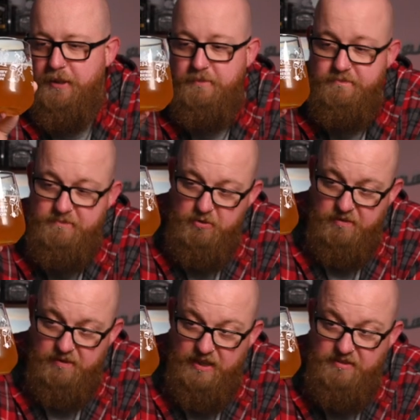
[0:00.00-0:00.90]
But other
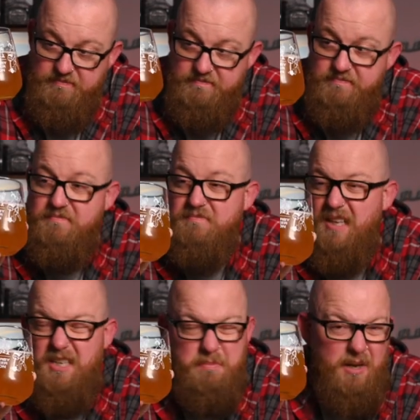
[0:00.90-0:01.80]
than that,
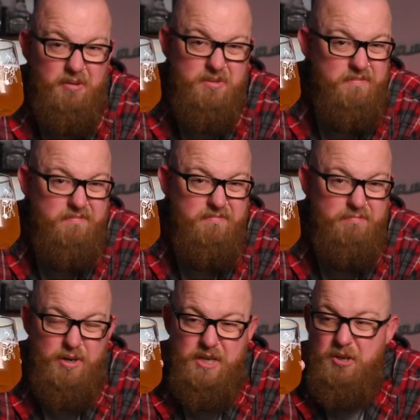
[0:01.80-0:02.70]
it smells
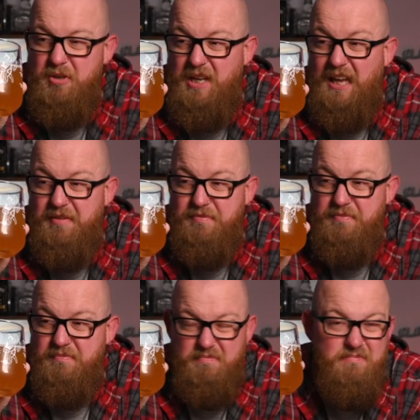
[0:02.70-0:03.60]
pretty good, if
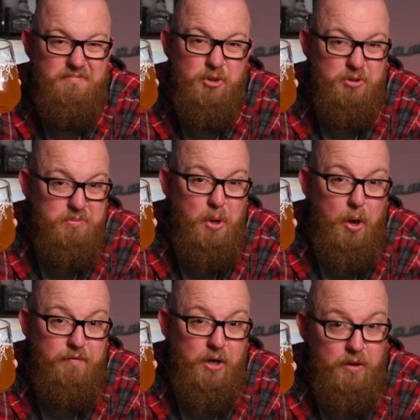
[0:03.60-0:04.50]
just
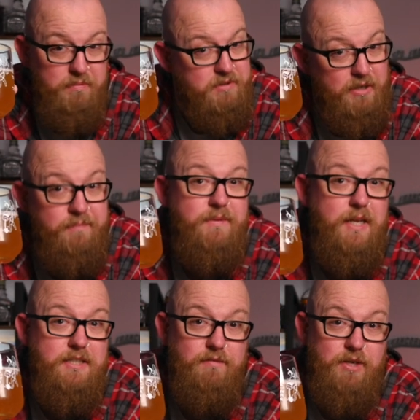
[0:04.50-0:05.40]
not a lot. So
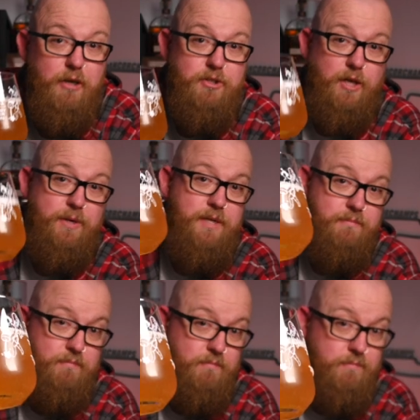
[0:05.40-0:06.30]
let's give it a go, shall we?
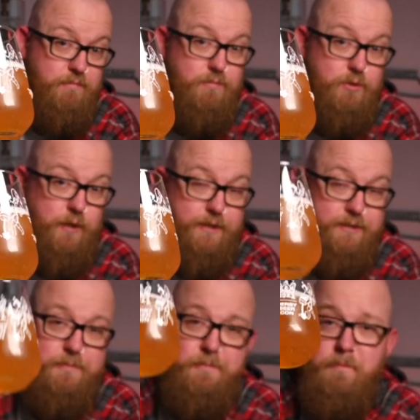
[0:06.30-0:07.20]

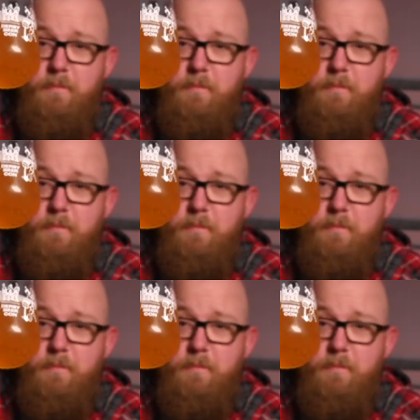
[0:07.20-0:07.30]
Cheers.